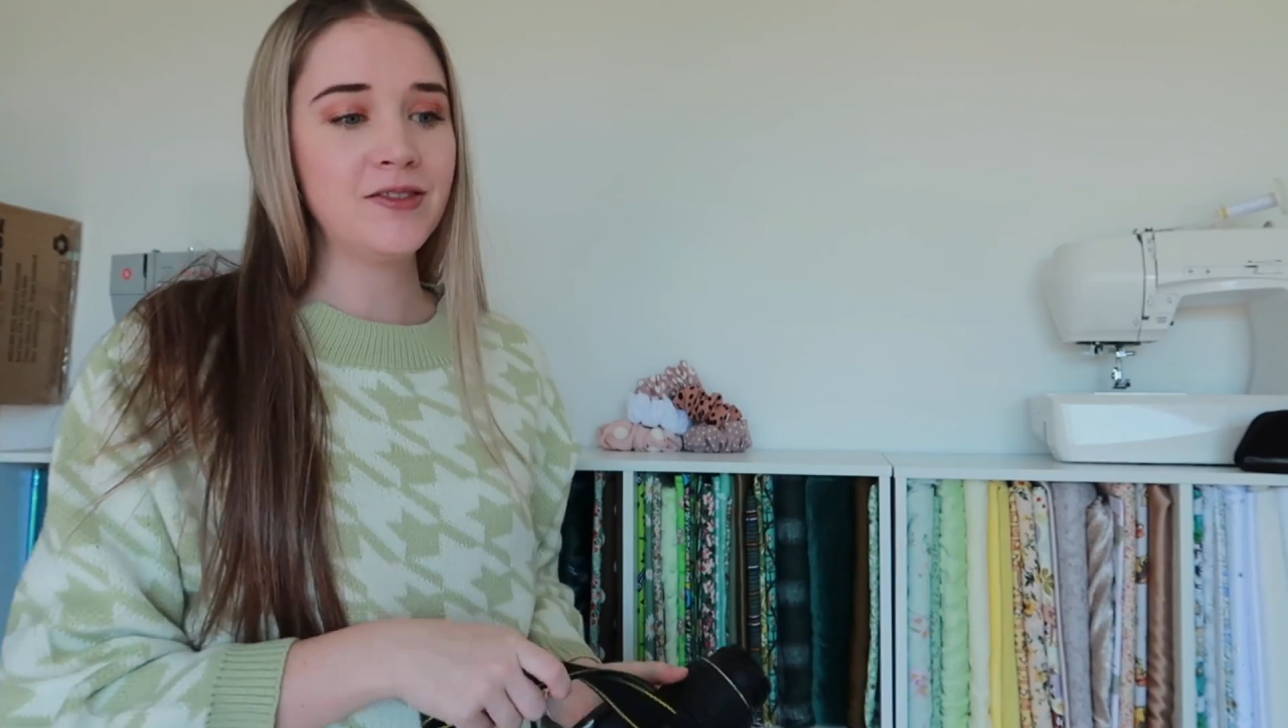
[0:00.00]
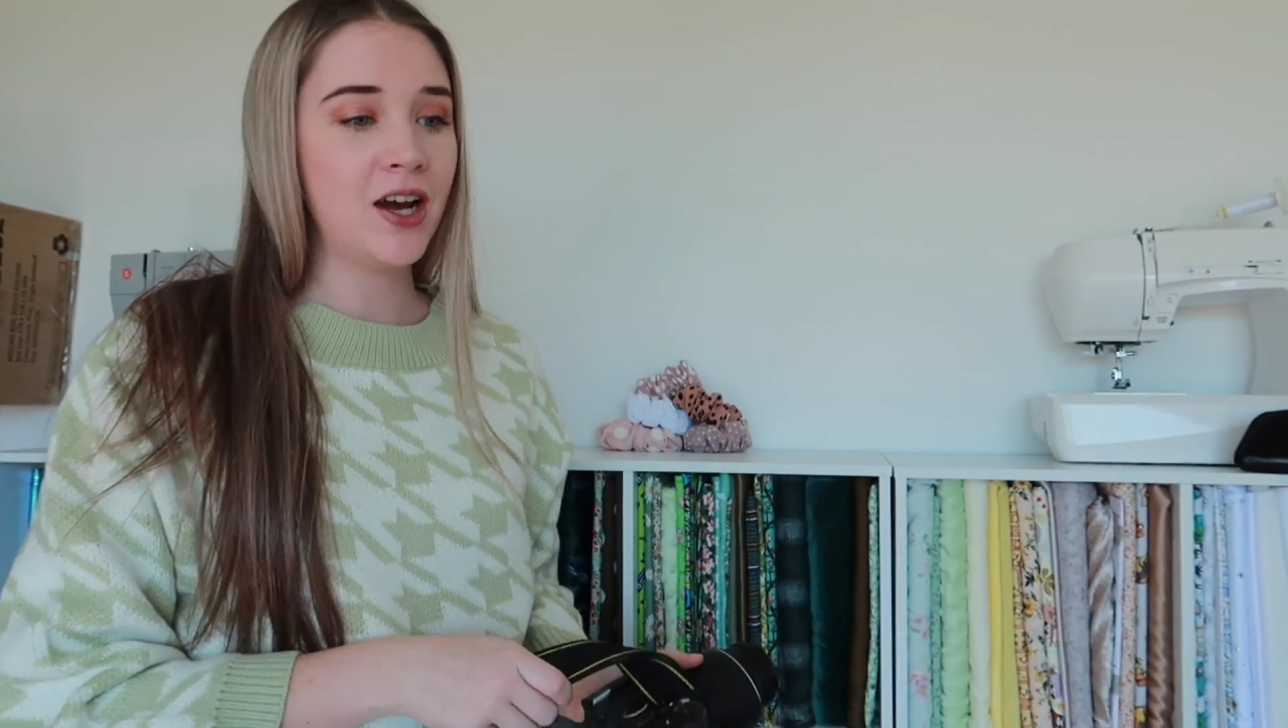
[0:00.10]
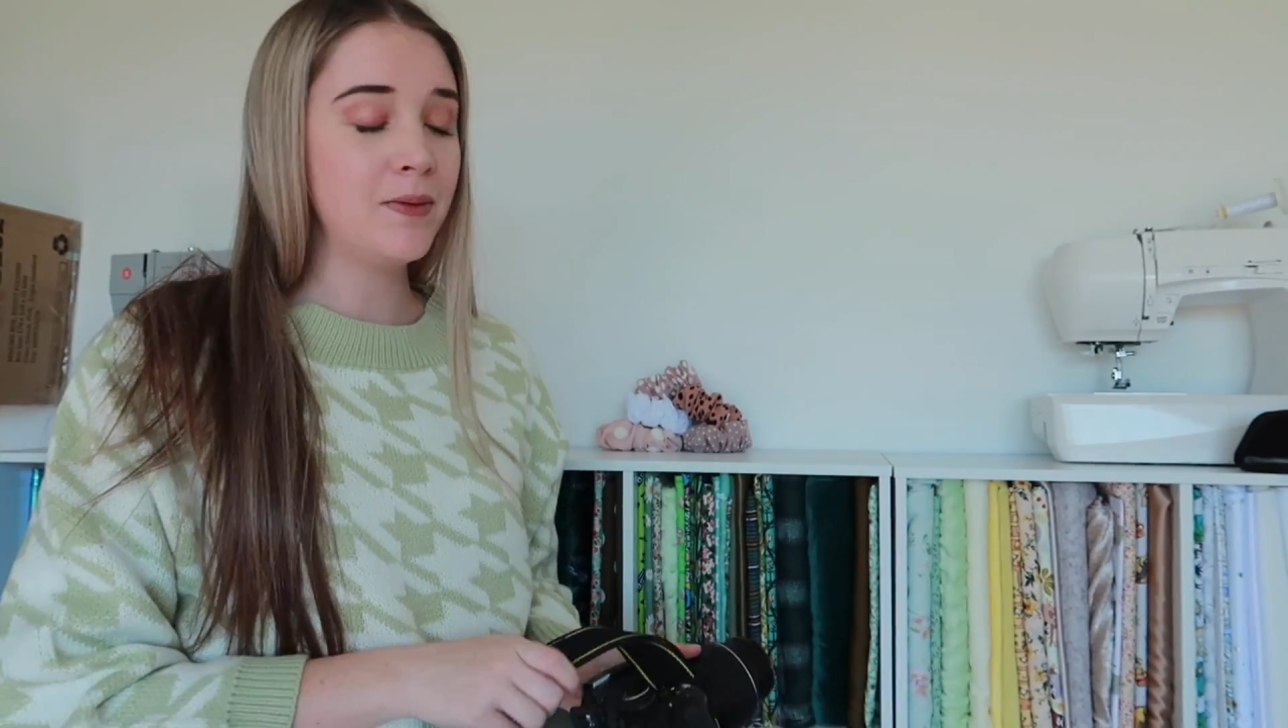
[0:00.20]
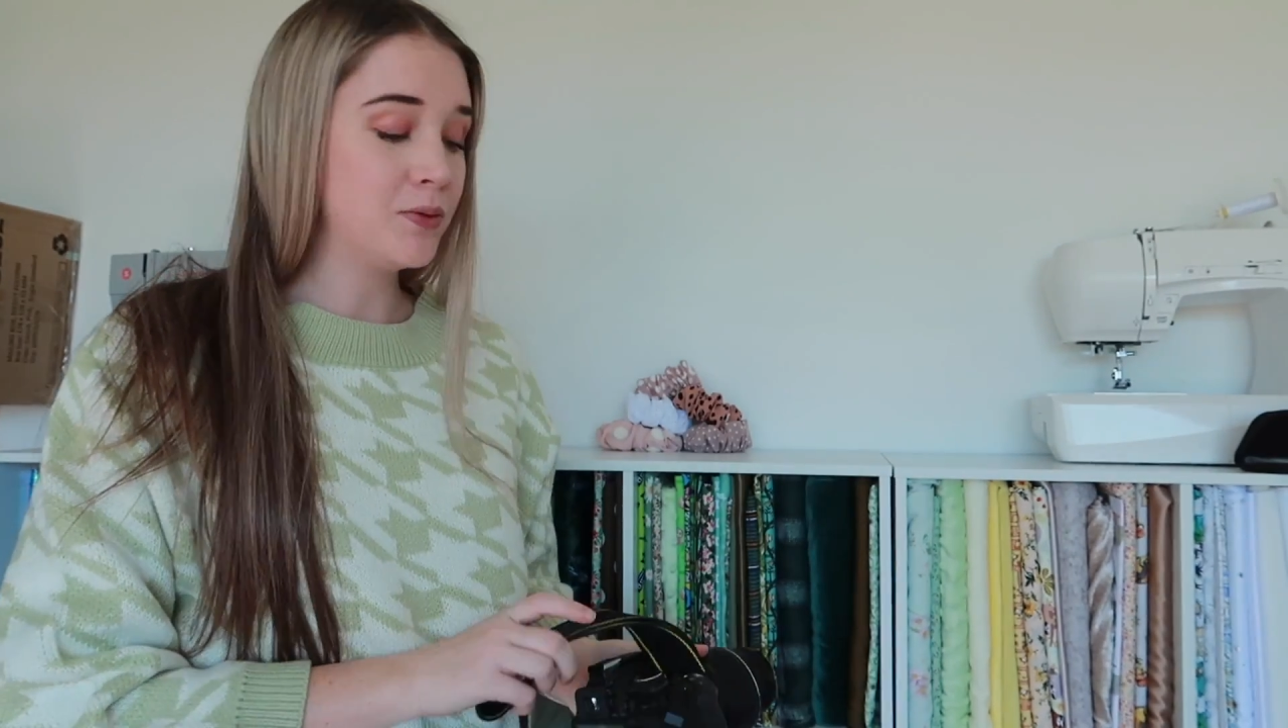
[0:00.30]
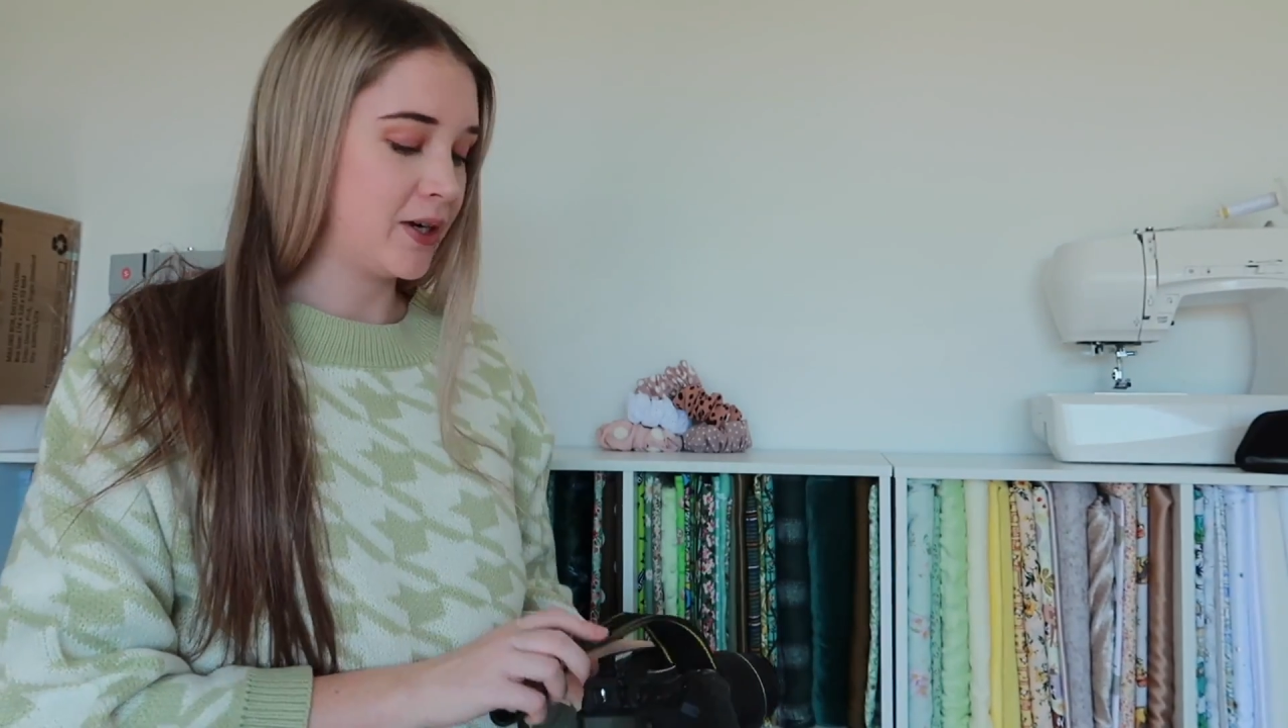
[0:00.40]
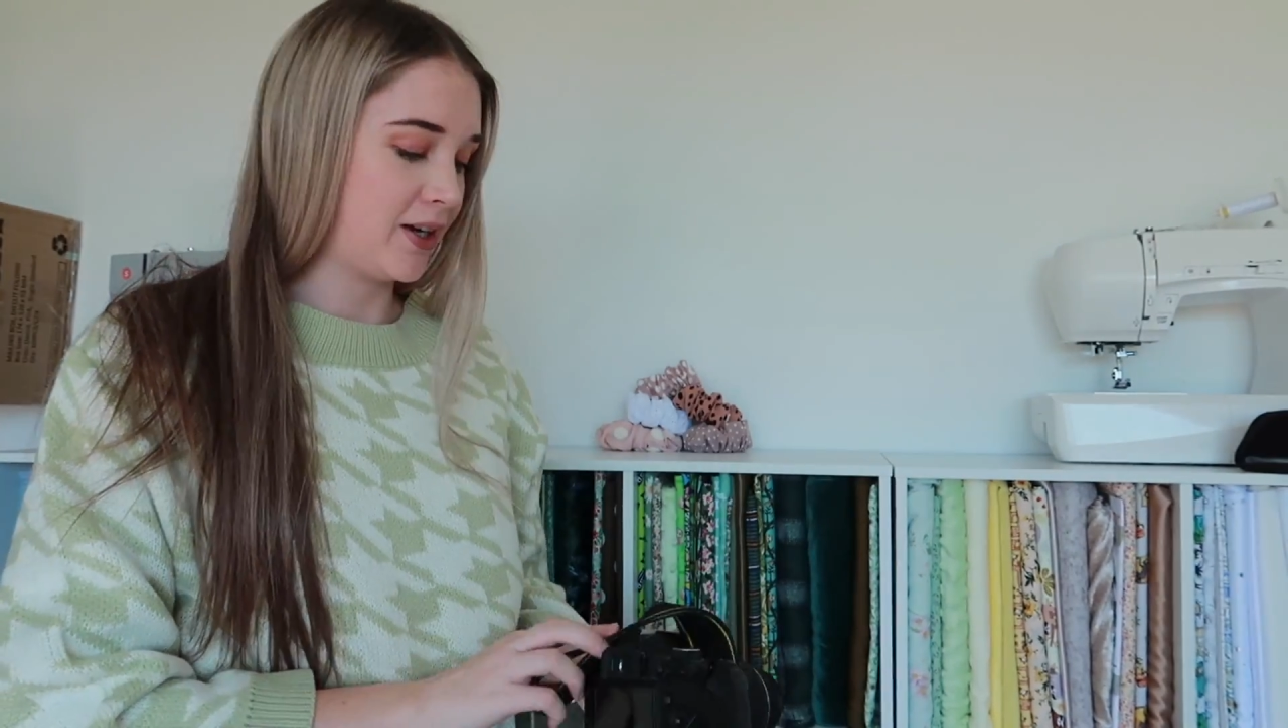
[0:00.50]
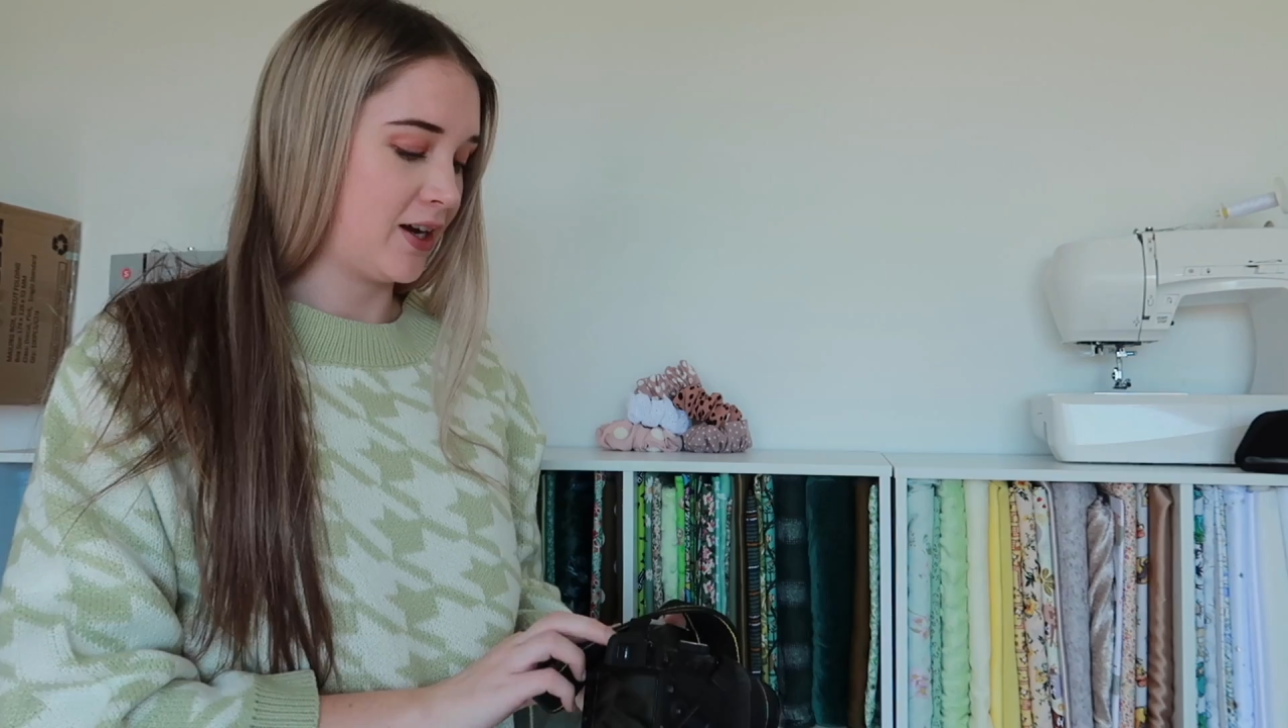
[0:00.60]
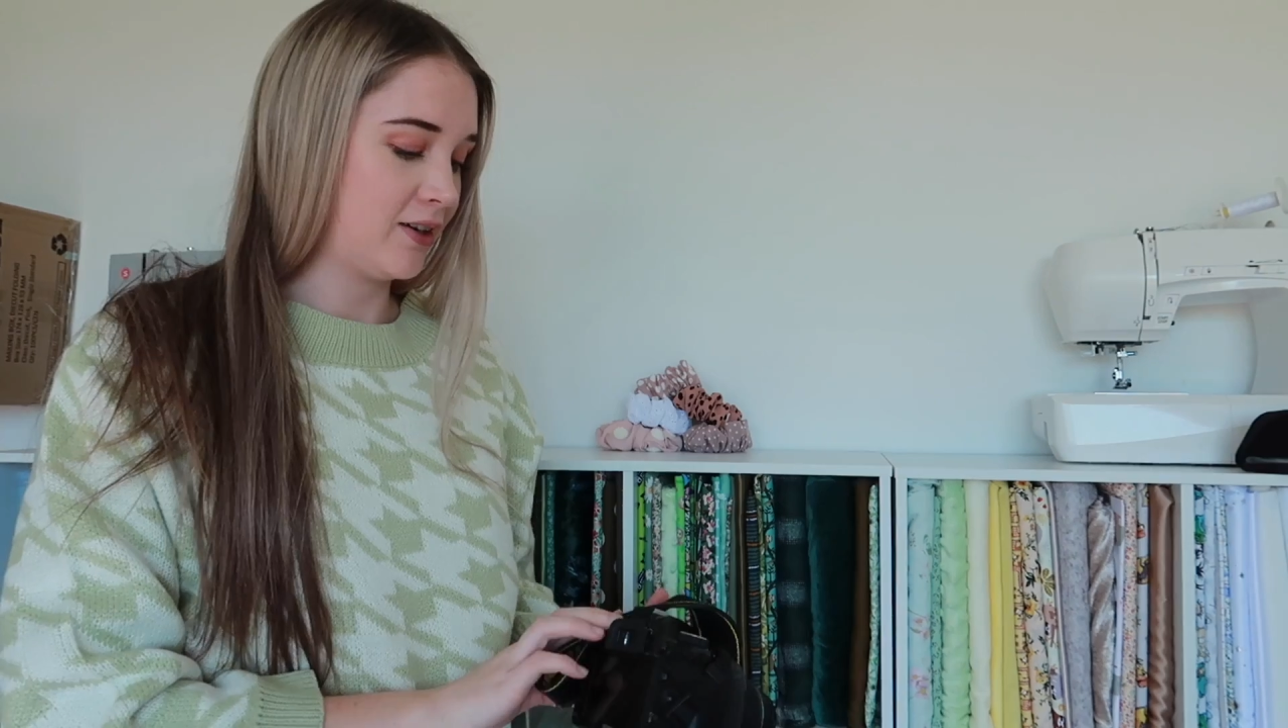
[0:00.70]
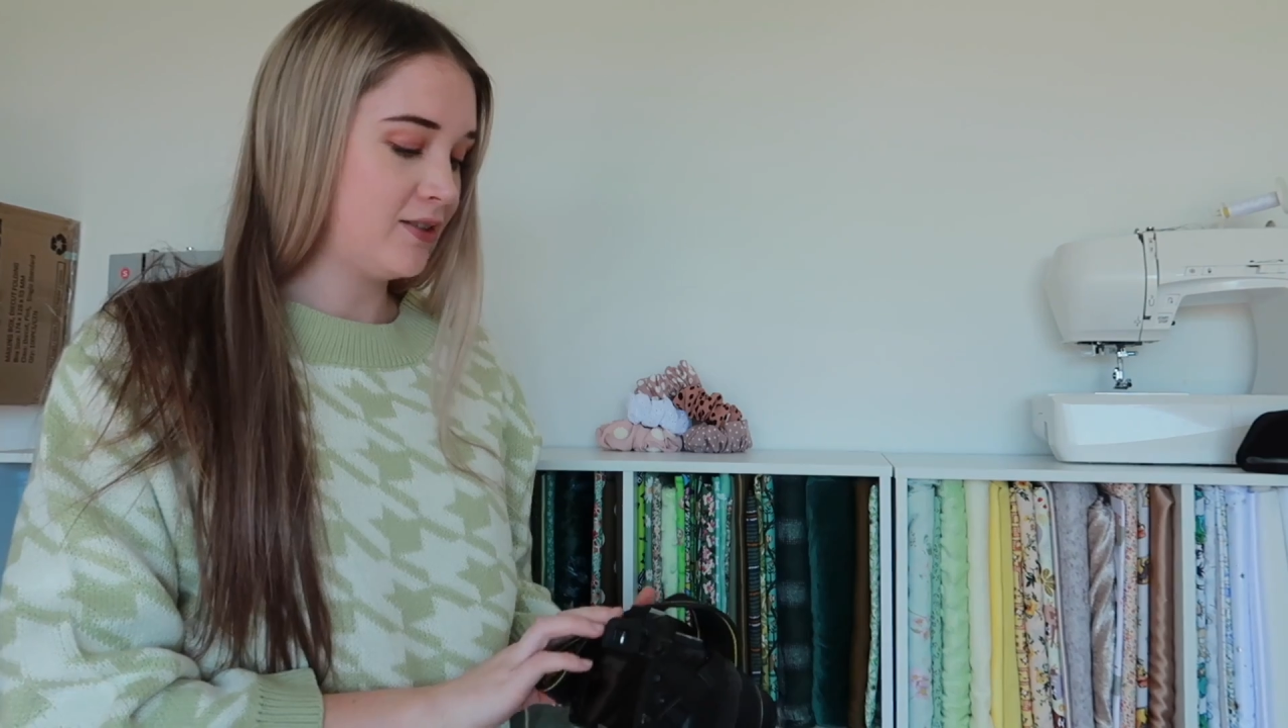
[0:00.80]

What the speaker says: time to work it out